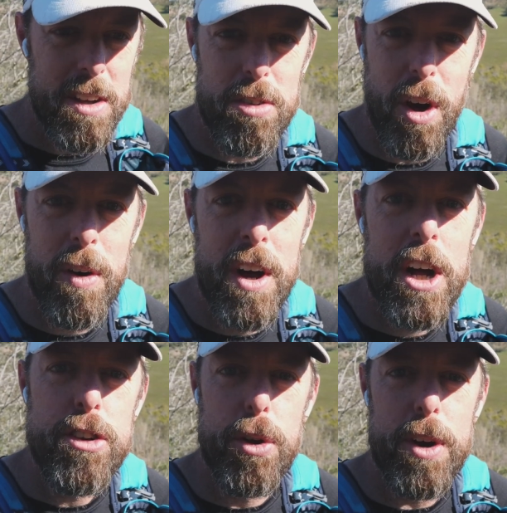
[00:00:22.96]
So
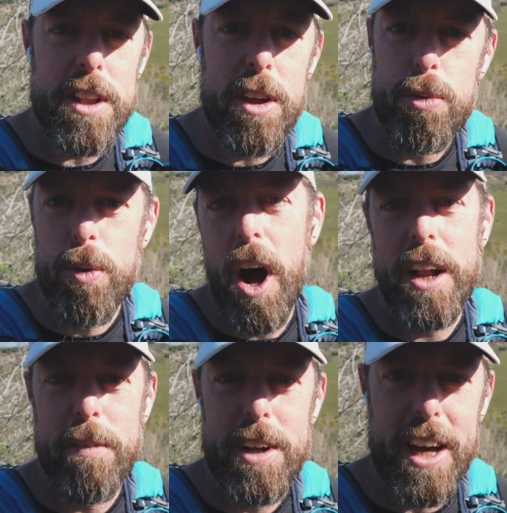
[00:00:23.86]
during this
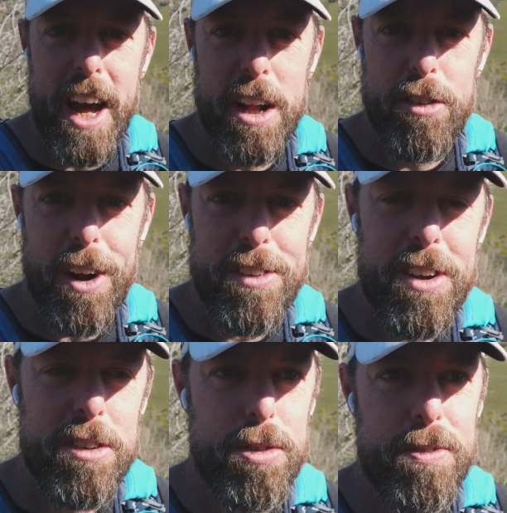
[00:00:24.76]
run, I'm going to kind of talk
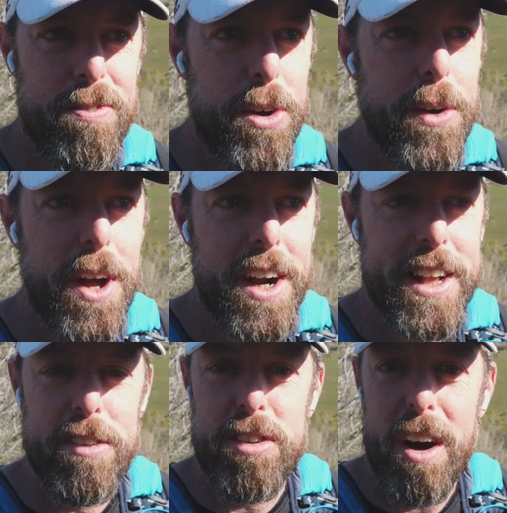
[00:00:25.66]
to you and just fill you in
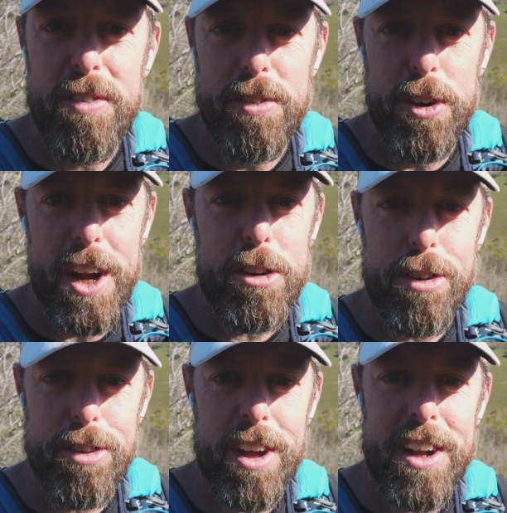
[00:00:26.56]
on that stuff if you're
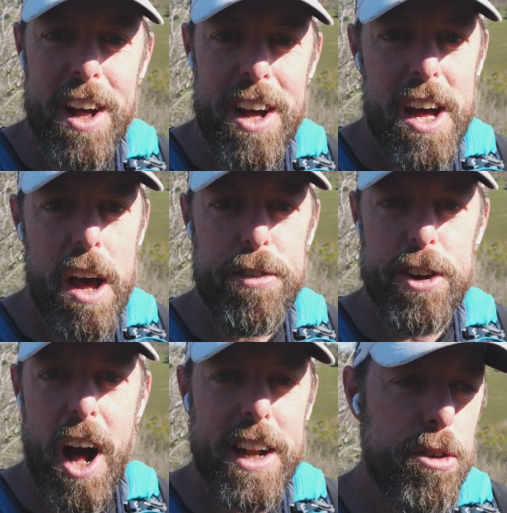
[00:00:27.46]
interested. If
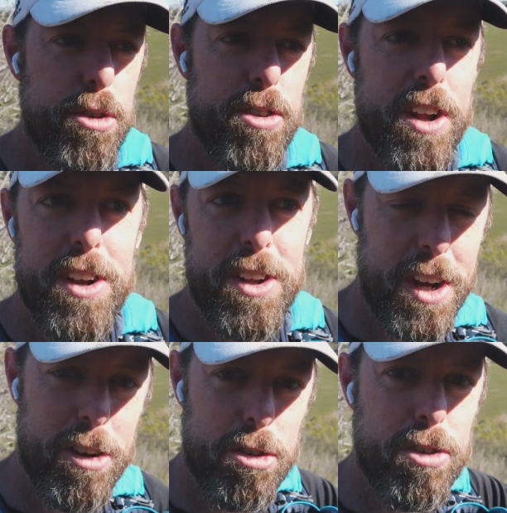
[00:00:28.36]
you're not interested,
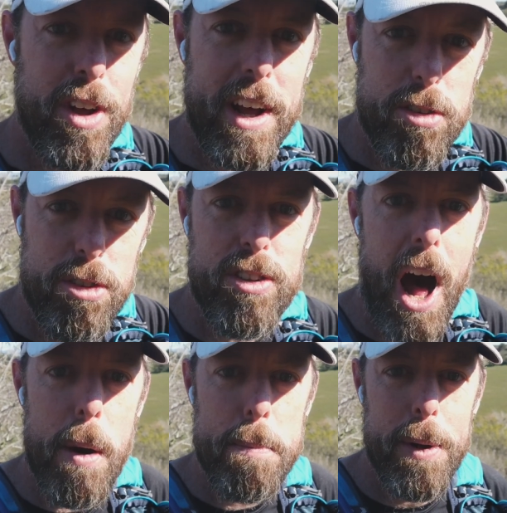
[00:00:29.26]
you can just click
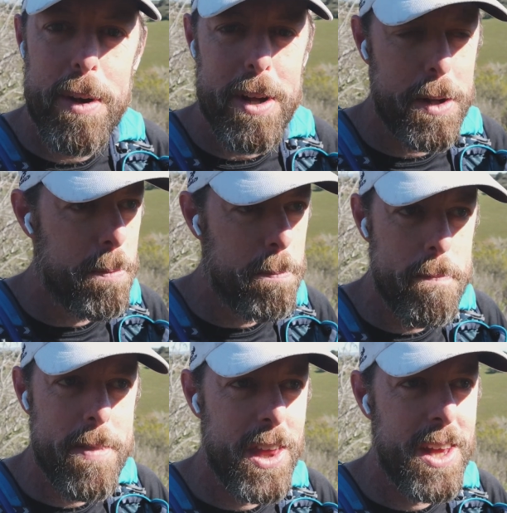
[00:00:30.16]
stop
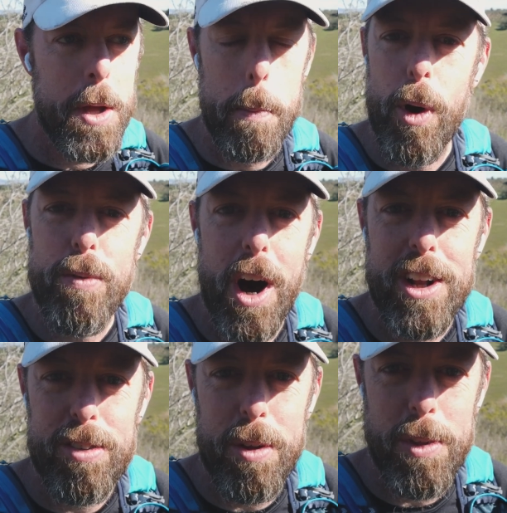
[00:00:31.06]
and move
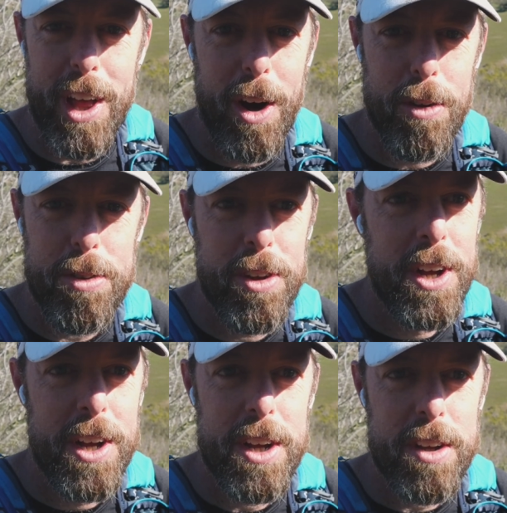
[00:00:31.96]
on to something else.
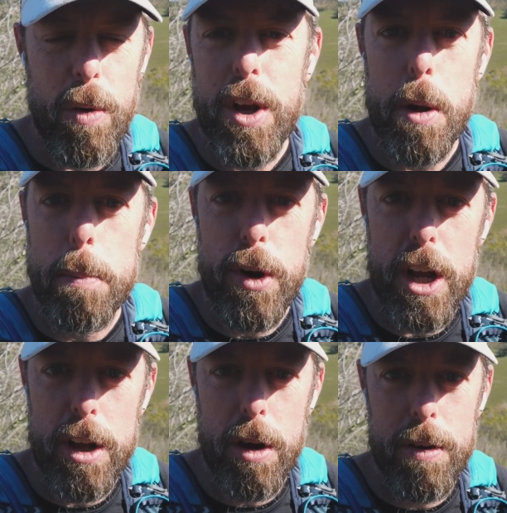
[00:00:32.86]
Go get a
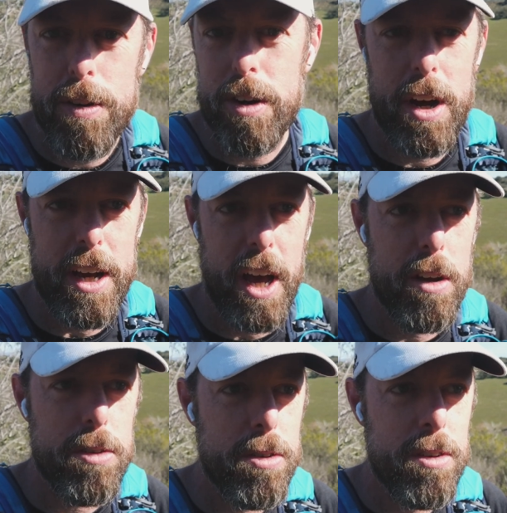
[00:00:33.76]
burrito, I
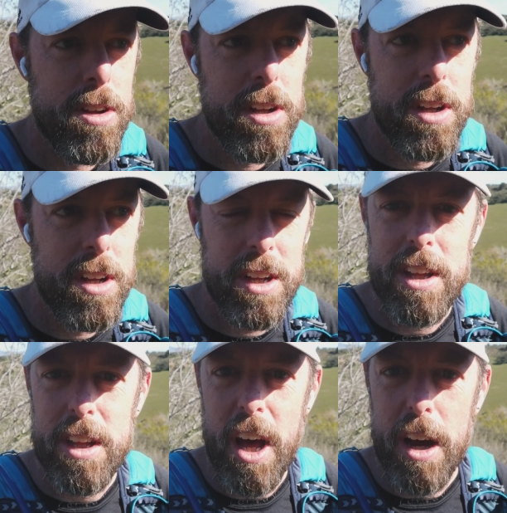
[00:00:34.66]
guess.
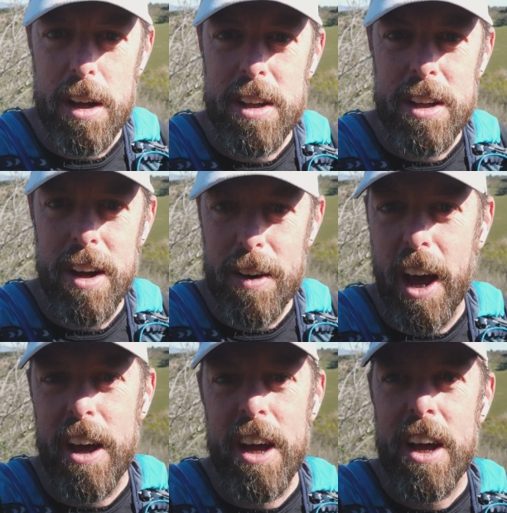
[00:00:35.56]
Yeah.
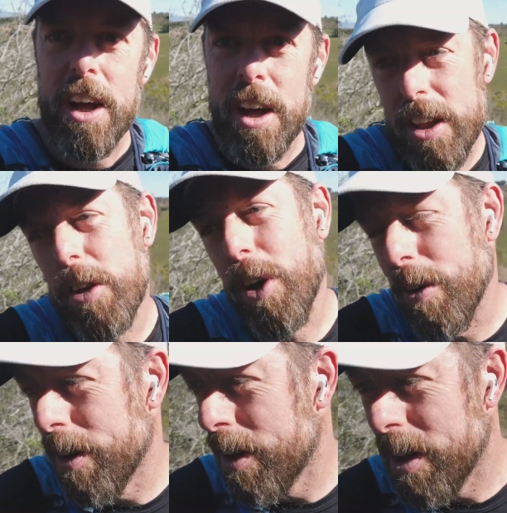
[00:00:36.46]
Okay. Let's
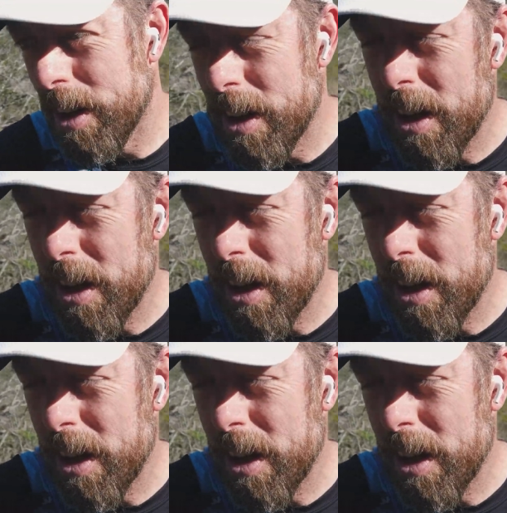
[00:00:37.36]
go.